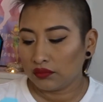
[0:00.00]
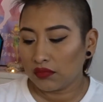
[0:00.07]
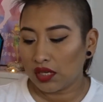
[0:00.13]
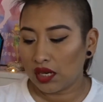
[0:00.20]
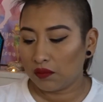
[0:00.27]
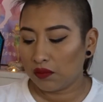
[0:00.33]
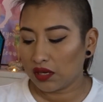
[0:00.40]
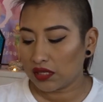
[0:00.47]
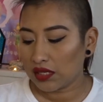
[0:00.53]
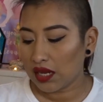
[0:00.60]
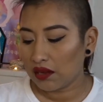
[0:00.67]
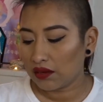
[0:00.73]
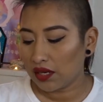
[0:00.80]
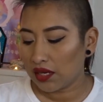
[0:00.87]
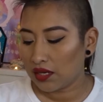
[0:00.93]
it works
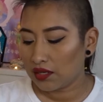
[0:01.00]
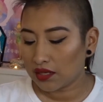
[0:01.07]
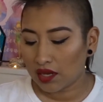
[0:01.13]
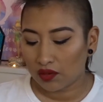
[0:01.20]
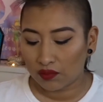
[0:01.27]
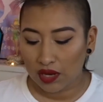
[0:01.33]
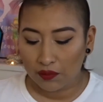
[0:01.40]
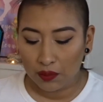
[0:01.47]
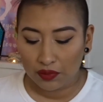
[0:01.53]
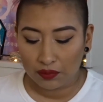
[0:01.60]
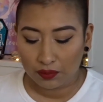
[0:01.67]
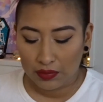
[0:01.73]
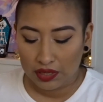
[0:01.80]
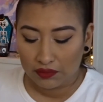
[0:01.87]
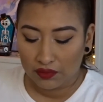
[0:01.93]
out, and I'll write
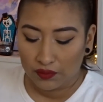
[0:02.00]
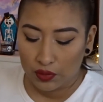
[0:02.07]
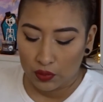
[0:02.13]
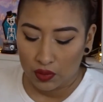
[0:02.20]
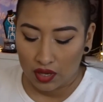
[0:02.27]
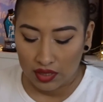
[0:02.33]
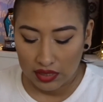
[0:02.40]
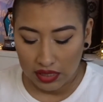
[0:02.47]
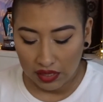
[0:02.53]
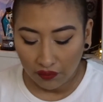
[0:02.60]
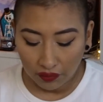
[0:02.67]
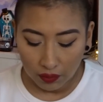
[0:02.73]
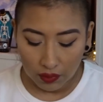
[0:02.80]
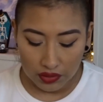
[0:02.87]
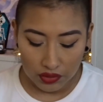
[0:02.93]
my review on the
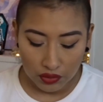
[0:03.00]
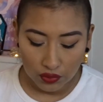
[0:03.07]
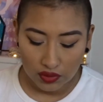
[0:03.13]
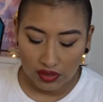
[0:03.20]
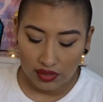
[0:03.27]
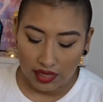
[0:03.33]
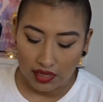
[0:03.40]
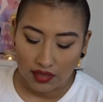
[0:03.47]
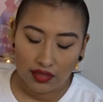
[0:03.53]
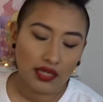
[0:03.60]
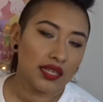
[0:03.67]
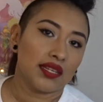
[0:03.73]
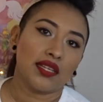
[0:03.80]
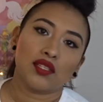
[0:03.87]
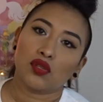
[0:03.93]
Influenster site,
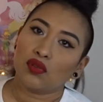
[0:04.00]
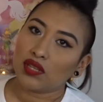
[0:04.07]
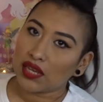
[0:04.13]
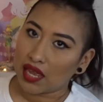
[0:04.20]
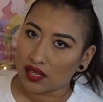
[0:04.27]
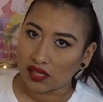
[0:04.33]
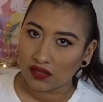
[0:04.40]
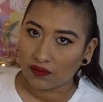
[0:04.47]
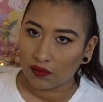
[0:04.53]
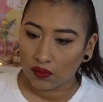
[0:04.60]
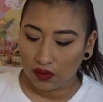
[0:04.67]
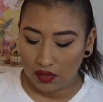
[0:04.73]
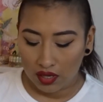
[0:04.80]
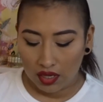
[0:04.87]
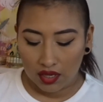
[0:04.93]
and that's all they ask
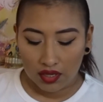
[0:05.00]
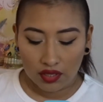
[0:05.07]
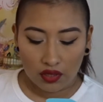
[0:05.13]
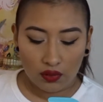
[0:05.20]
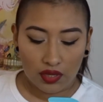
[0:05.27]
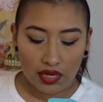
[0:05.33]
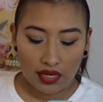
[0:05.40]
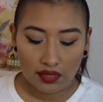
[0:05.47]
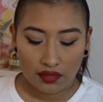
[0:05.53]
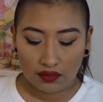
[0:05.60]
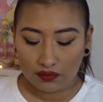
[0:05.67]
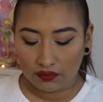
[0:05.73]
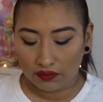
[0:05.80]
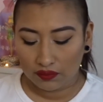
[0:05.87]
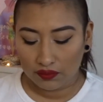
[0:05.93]
for. You get
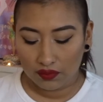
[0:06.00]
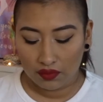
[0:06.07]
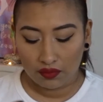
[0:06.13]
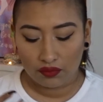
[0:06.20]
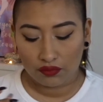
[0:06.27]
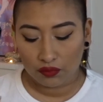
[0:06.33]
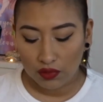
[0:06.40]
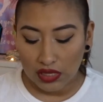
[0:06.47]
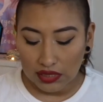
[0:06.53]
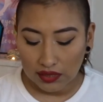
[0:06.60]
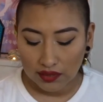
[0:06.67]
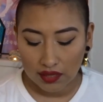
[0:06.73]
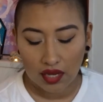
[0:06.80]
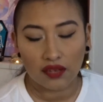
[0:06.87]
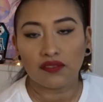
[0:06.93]
free
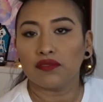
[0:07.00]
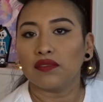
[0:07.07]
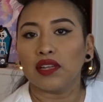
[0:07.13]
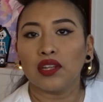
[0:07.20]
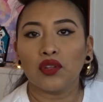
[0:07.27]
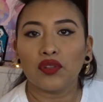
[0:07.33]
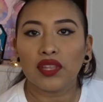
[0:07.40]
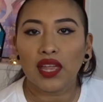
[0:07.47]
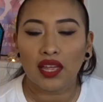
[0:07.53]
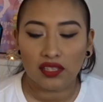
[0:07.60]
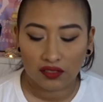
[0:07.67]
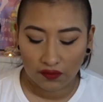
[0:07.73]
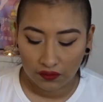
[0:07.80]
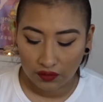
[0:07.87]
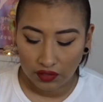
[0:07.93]
stuff, and all they
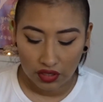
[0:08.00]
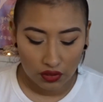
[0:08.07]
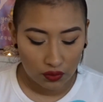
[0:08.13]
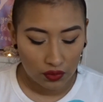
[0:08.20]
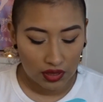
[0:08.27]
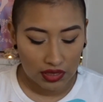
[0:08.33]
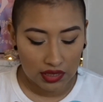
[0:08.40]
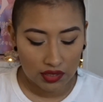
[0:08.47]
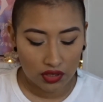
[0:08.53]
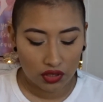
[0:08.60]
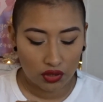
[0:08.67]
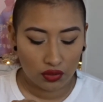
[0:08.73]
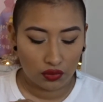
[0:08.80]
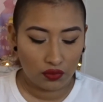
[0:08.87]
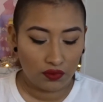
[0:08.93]
ask for you is
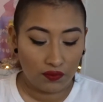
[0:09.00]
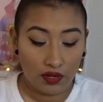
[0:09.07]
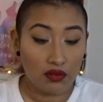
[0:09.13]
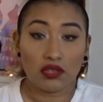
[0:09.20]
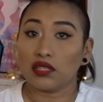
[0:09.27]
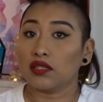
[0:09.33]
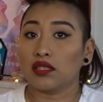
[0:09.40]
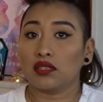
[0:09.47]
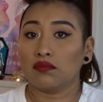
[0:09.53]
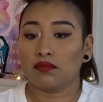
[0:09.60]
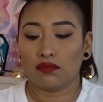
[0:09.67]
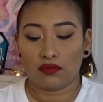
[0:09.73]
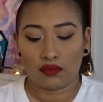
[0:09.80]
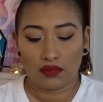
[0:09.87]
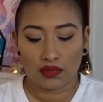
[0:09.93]
to review it.
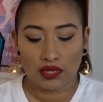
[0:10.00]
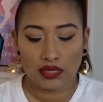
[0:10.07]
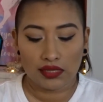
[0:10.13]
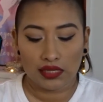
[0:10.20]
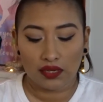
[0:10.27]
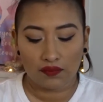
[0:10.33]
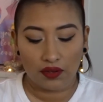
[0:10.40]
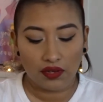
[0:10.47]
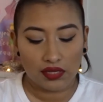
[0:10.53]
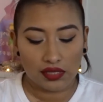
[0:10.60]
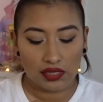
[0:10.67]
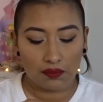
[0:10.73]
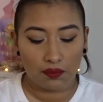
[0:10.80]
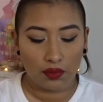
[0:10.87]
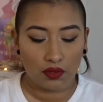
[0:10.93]
It's like very
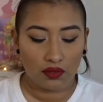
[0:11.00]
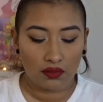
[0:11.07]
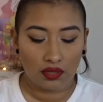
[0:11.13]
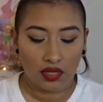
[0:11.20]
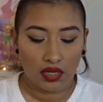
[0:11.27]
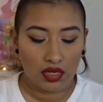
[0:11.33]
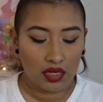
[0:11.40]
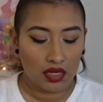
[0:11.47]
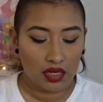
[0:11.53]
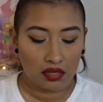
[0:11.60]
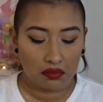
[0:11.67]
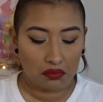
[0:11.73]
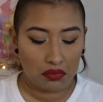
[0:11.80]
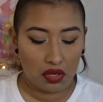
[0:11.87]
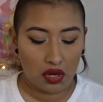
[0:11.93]
simple,
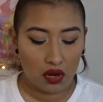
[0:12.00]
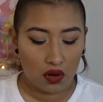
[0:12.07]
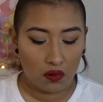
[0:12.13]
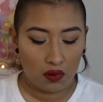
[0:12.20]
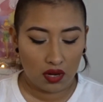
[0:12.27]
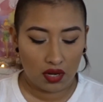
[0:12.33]
no